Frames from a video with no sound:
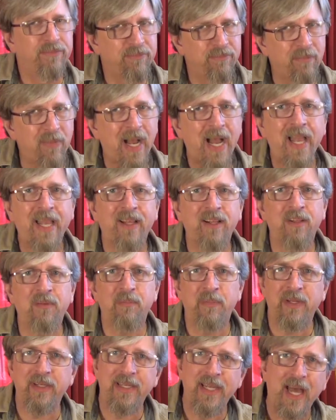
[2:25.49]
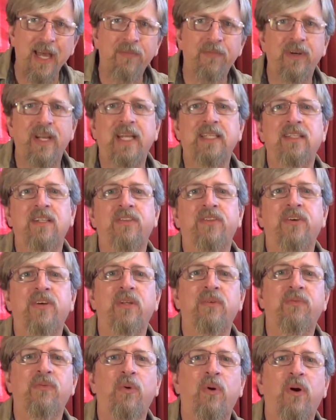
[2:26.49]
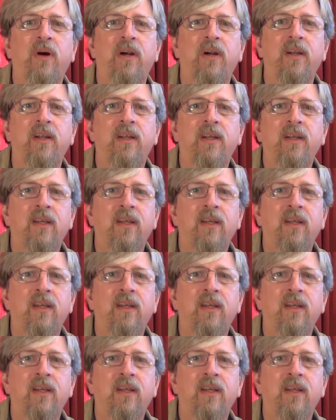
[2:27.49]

Mild, but not for 1934.